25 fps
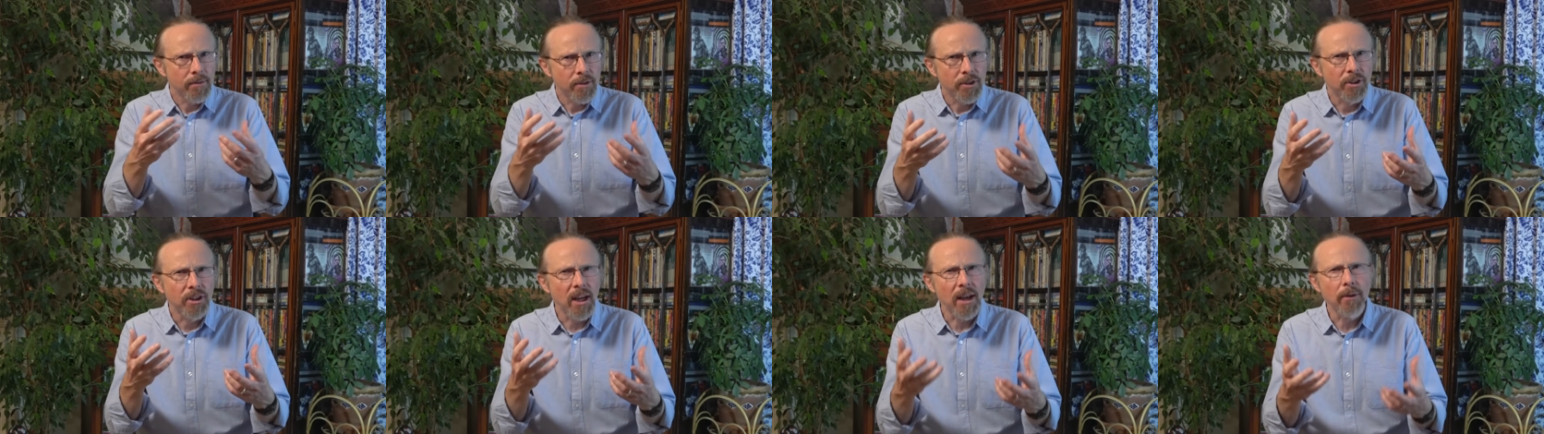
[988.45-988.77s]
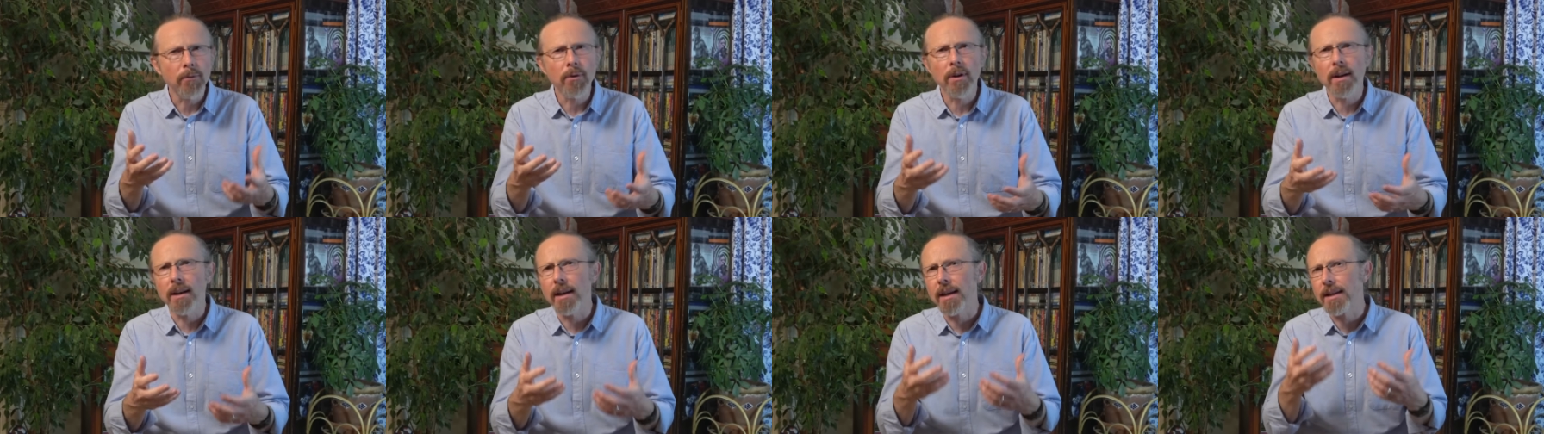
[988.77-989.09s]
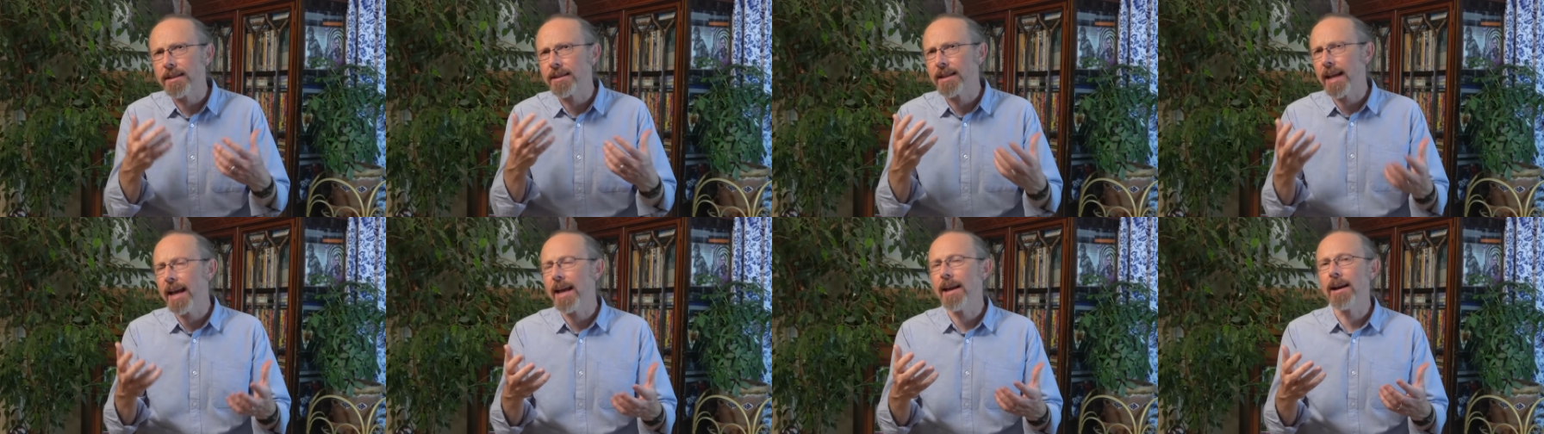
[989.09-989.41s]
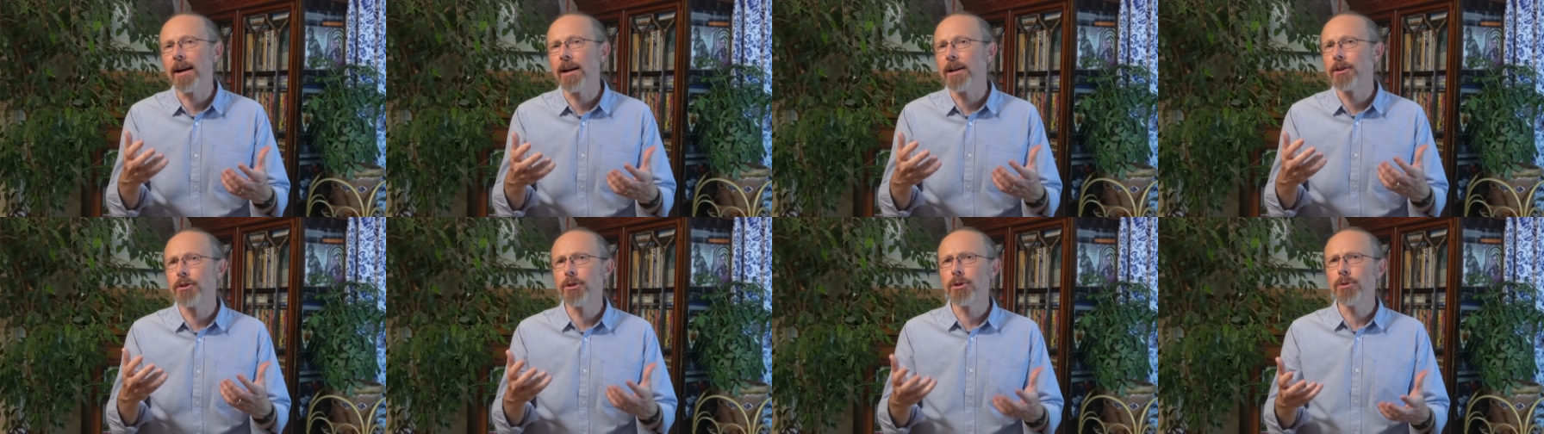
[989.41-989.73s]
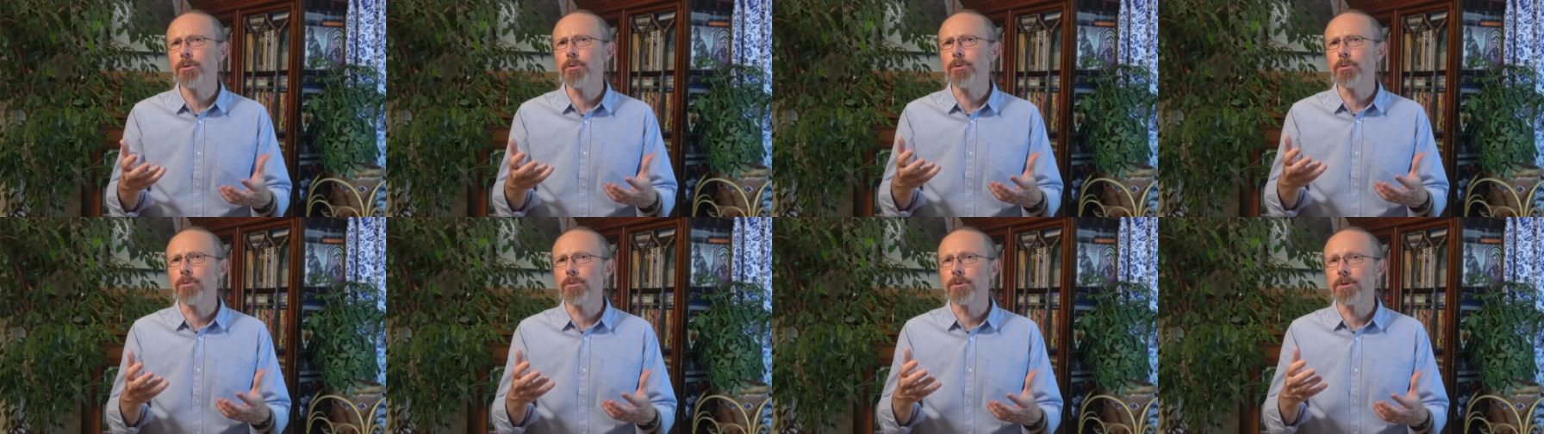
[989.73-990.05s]
generalized AI
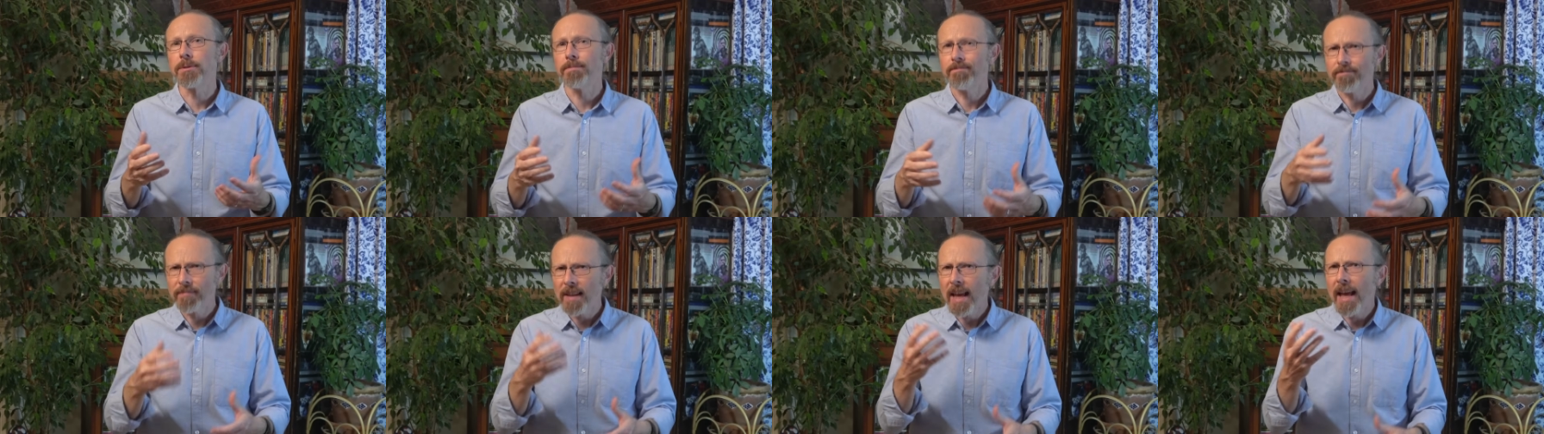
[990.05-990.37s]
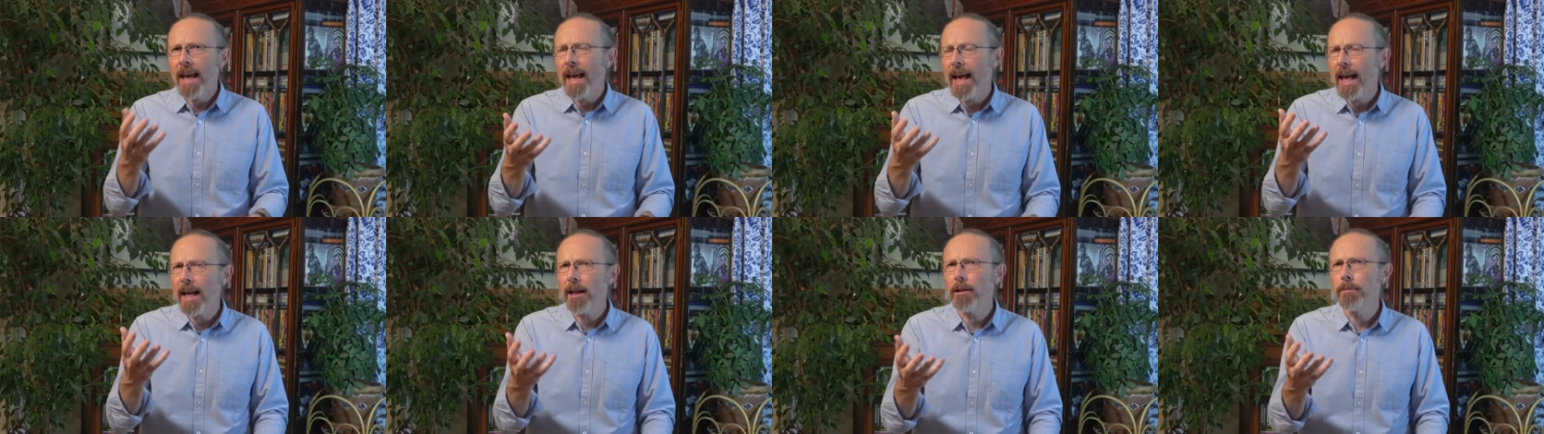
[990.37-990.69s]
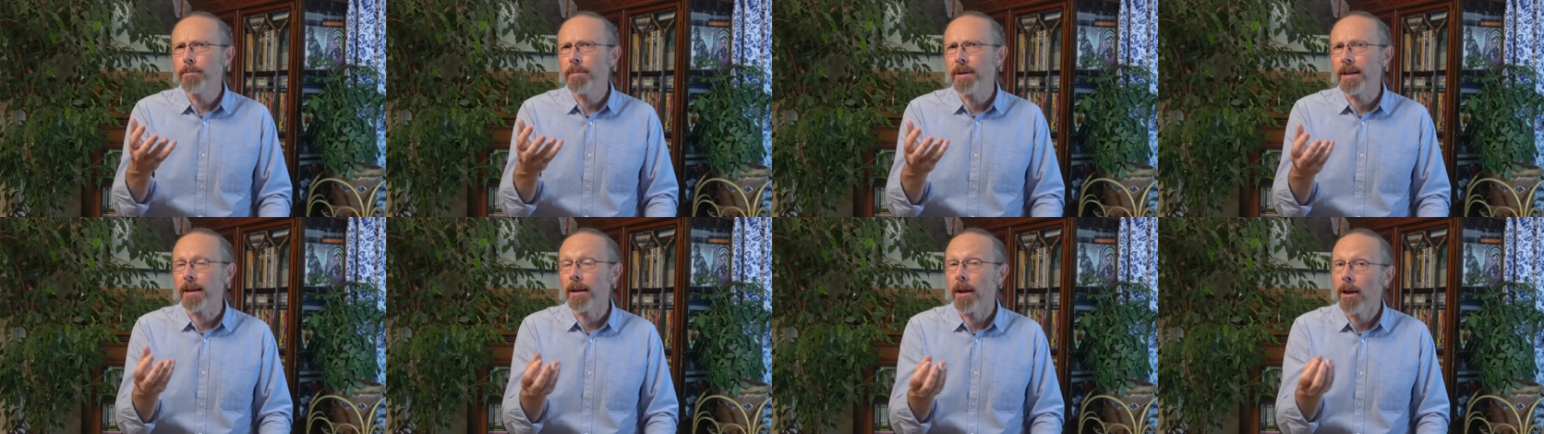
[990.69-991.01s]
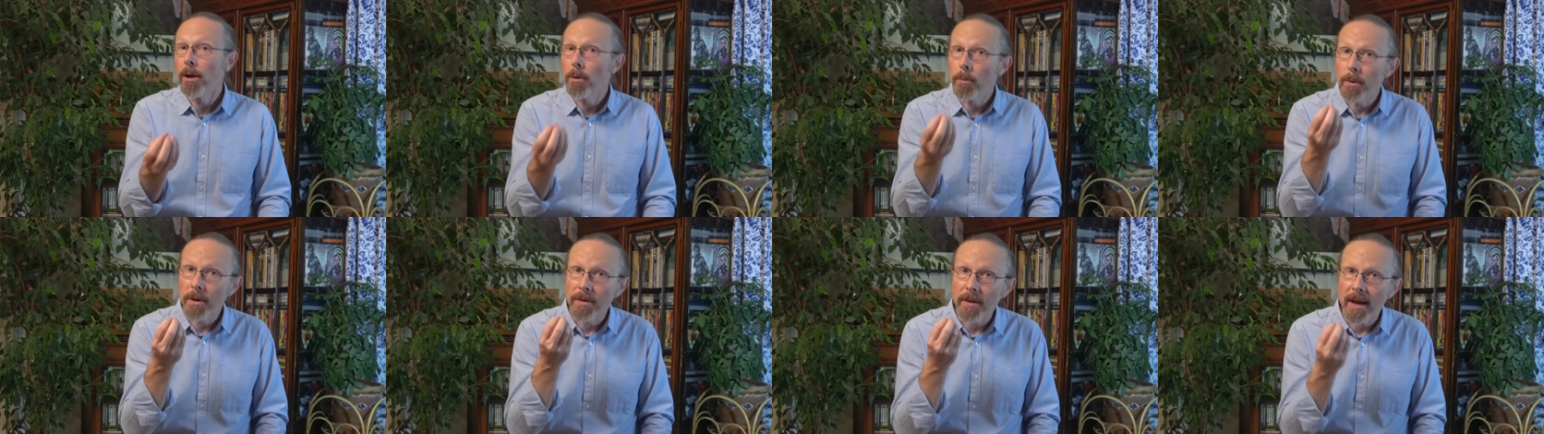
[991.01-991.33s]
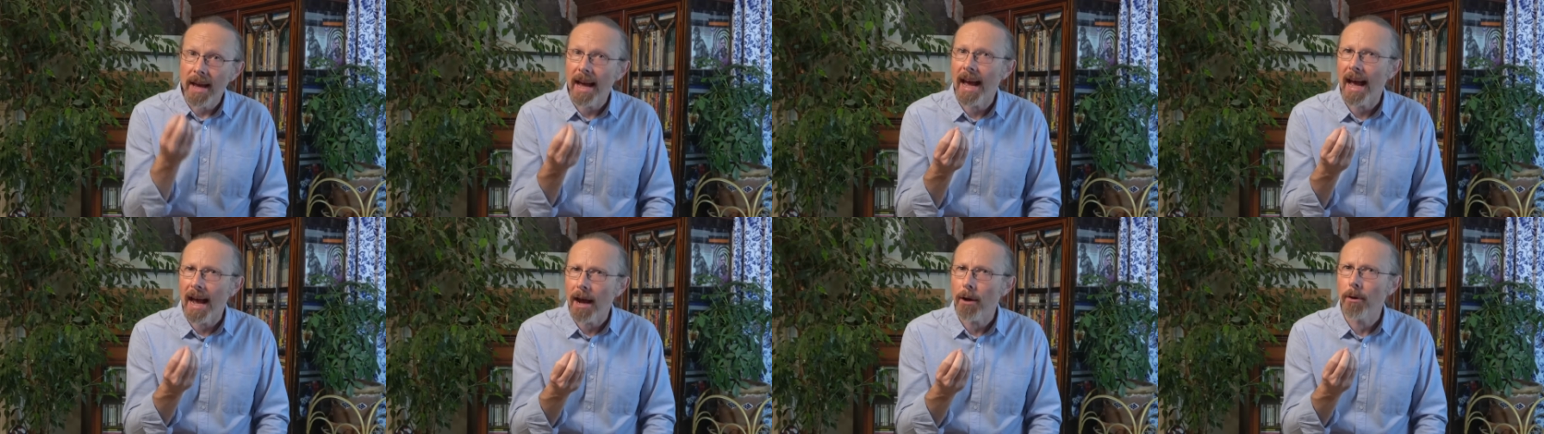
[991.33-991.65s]
tools, helping
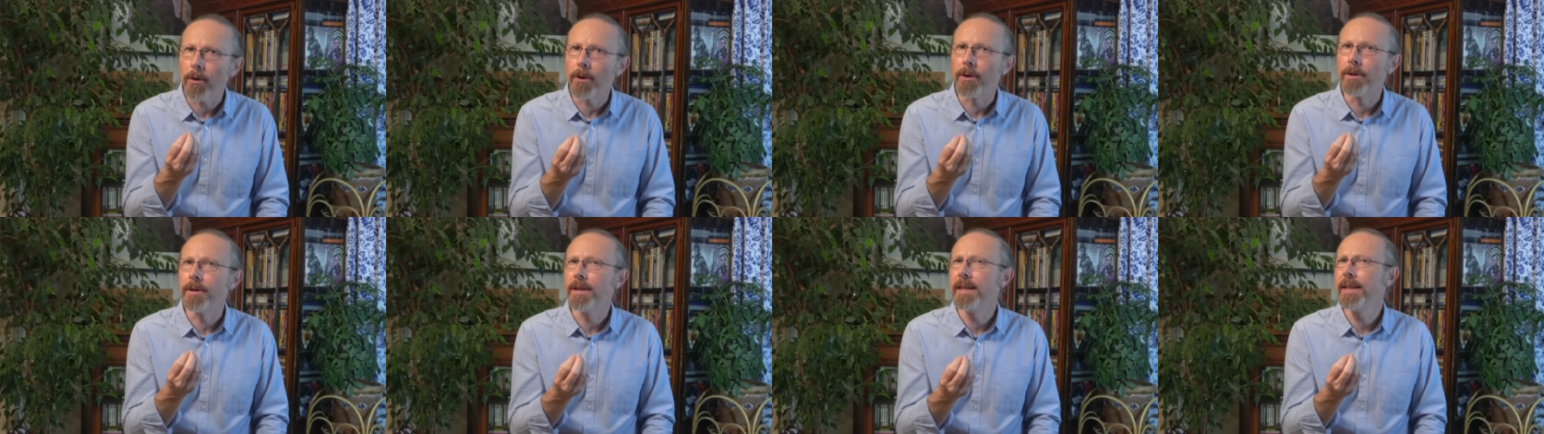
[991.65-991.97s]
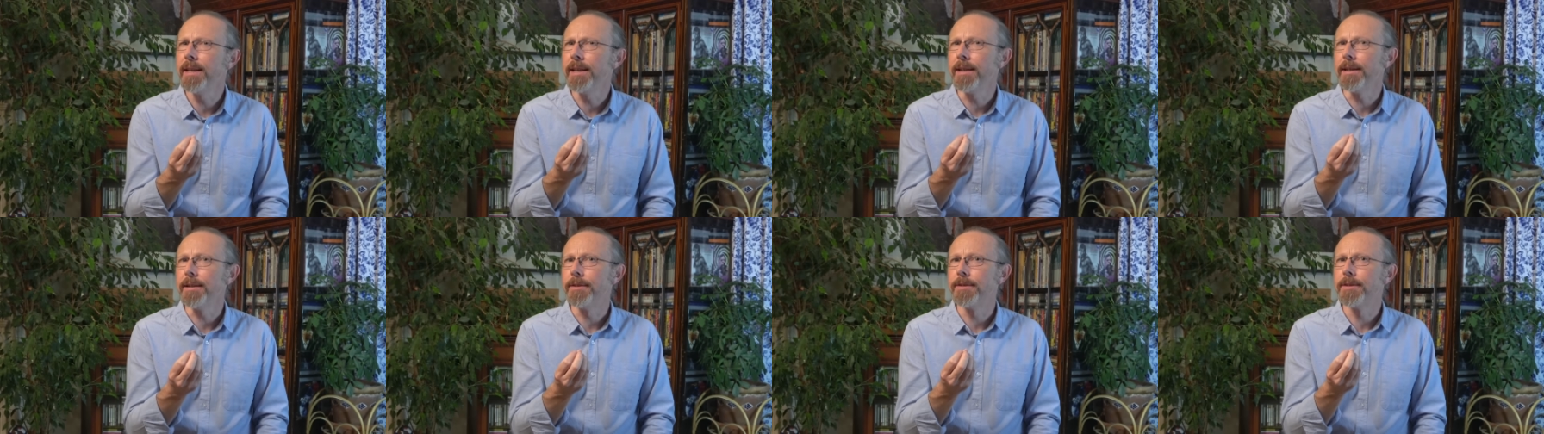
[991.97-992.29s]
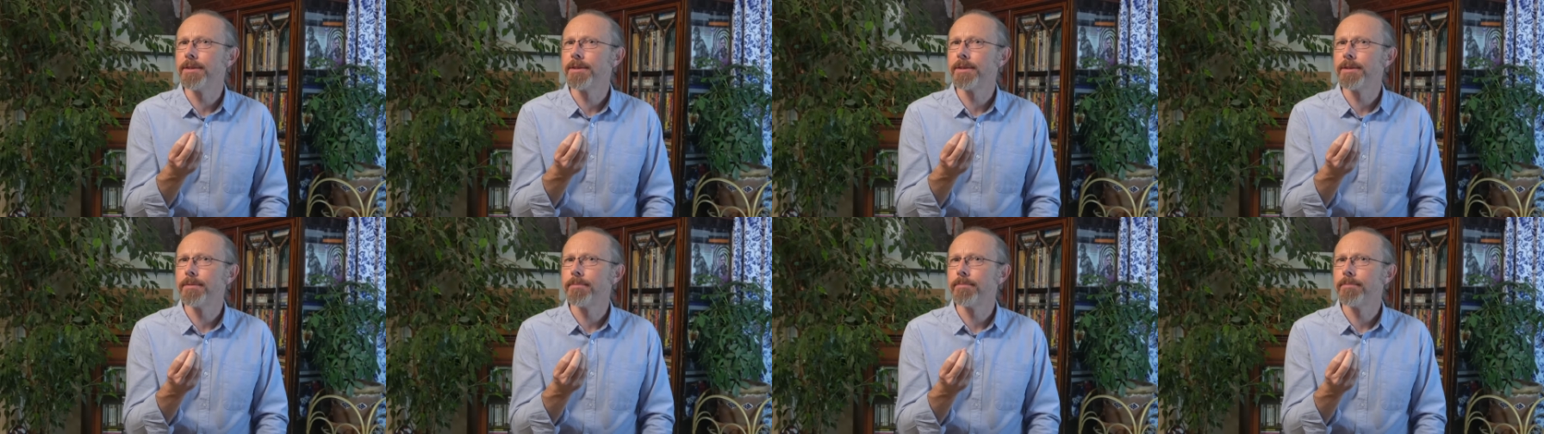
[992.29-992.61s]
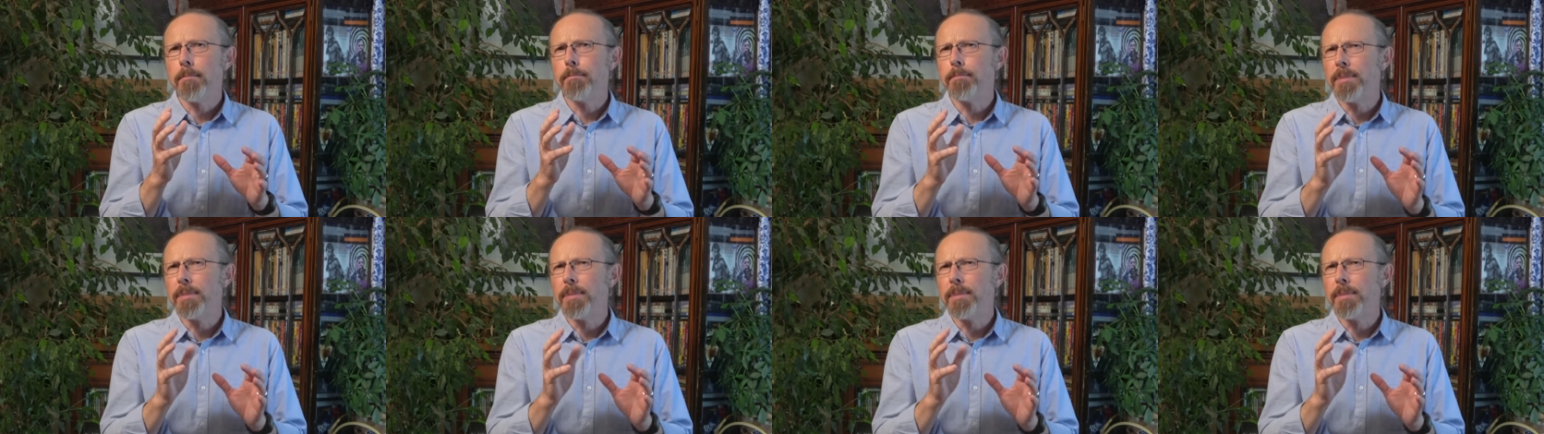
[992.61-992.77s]
with our needs.